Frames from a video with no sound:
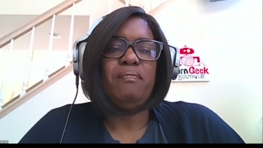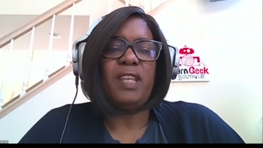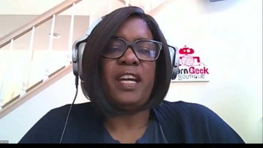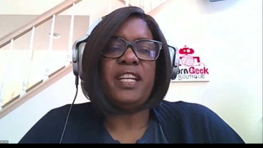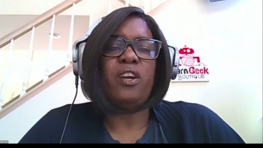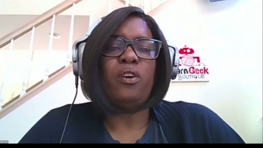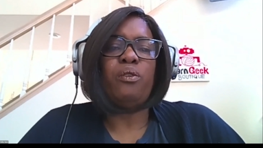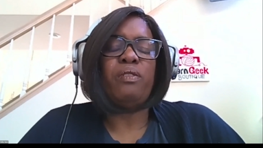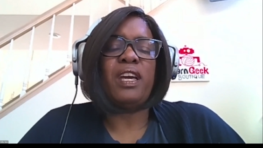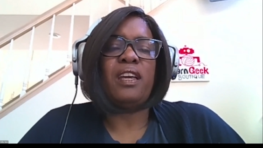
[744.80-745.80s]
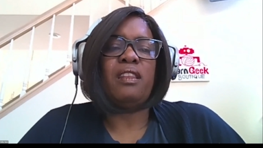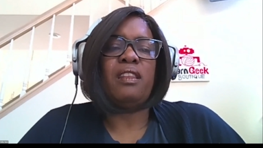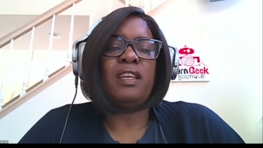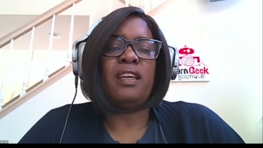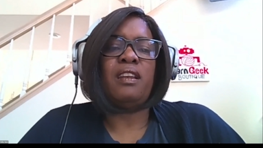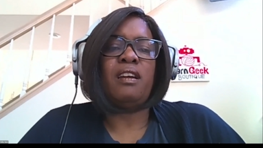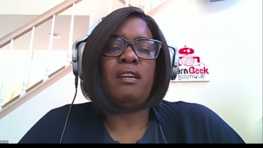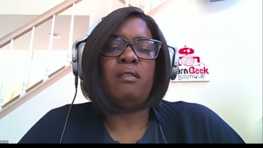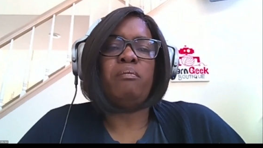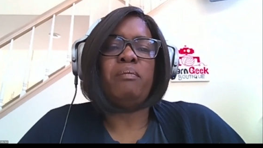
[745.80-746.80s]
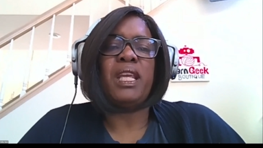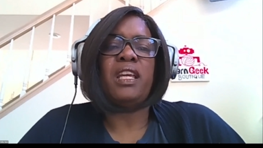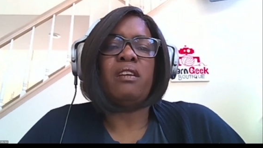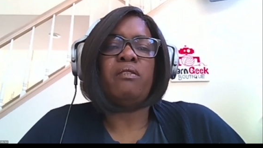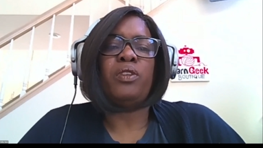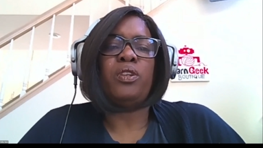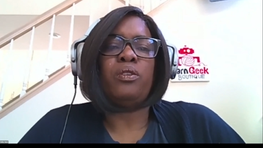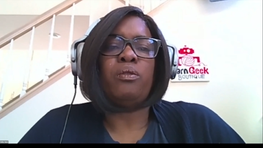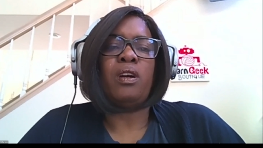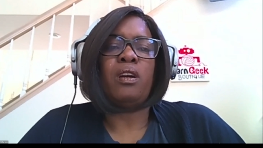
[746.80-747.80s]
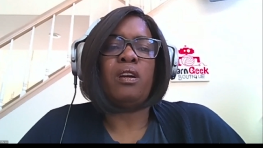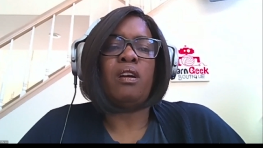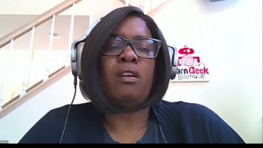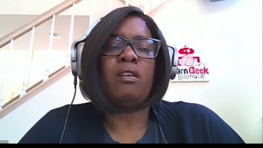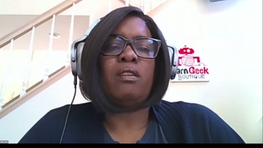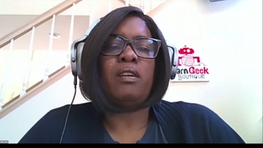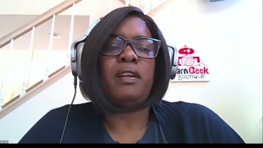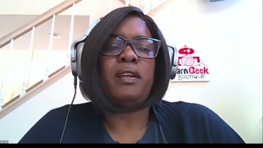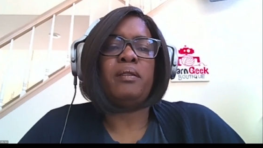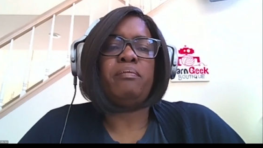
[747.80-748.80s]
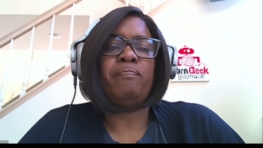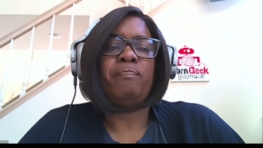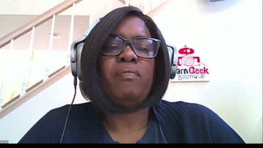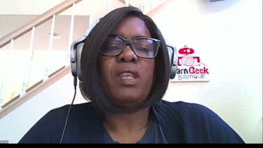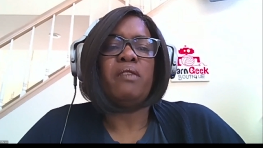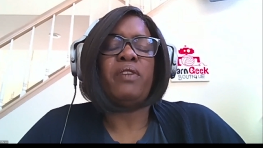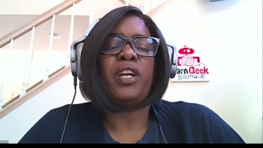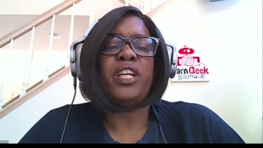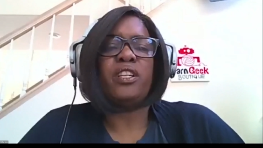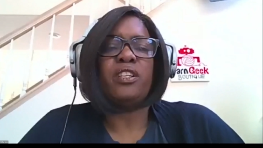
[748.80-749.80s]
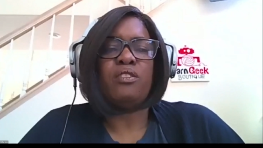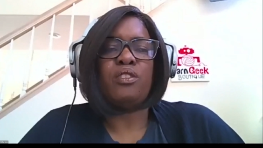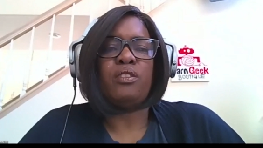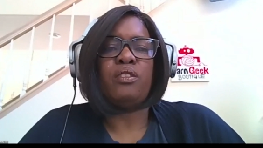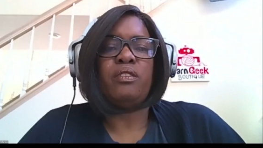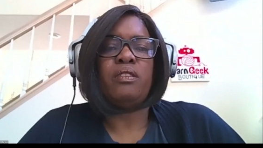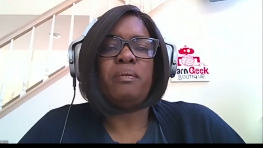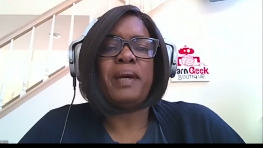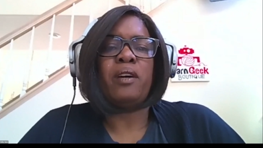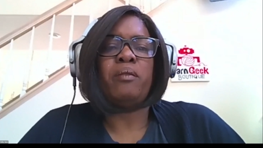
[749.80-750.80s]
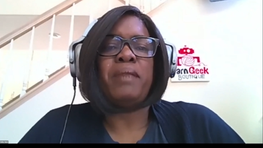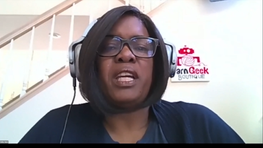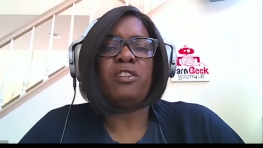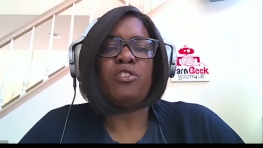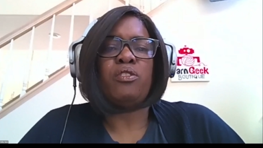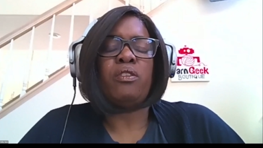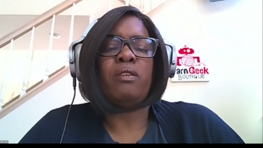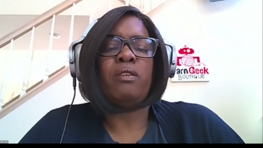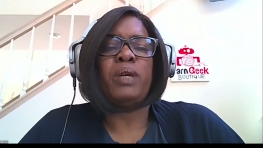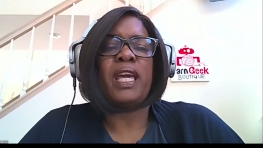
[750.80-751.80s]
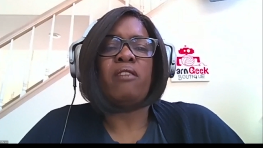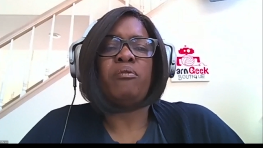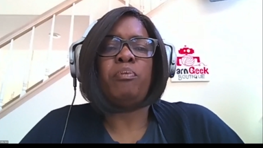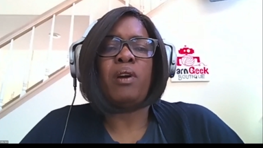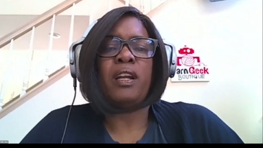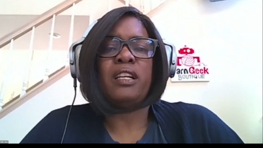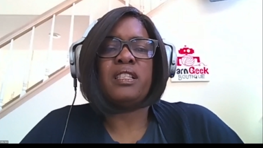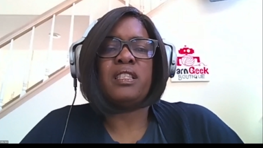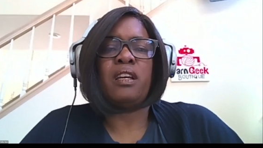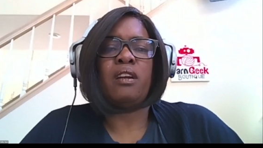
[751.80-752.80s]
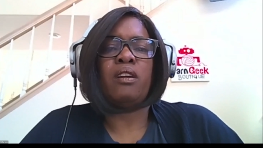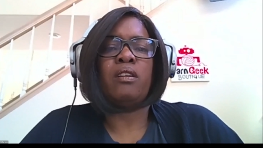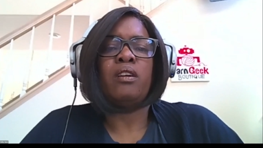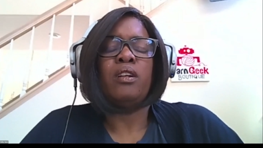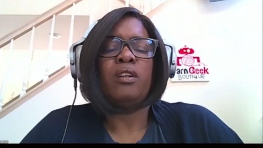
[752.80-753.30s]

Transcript: I know that many of you are very concerned about making sure that we have products that are